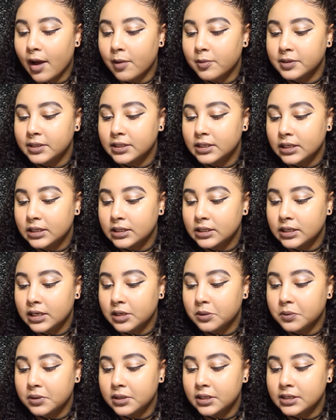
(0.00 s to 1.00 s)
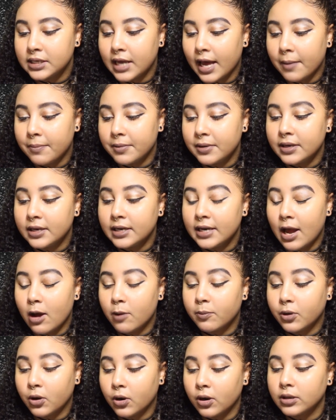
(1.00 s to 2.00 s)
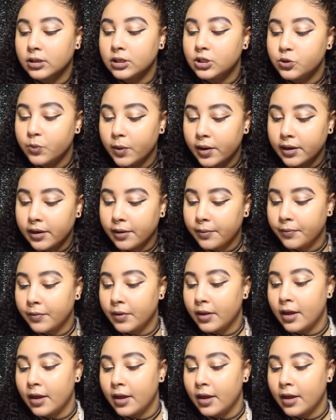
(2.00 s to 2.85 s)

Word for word: I was 16 when this happened and now I'm currently 20.